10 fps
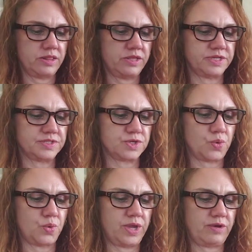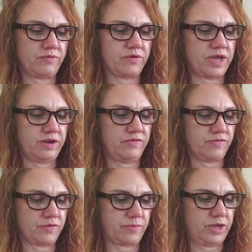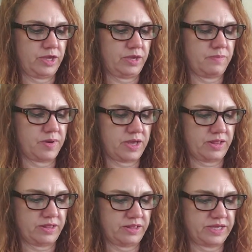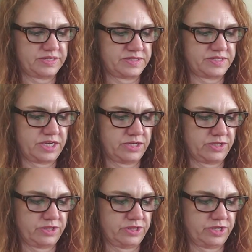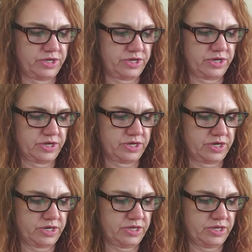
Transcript: Looks quite red for me, but let's take a look.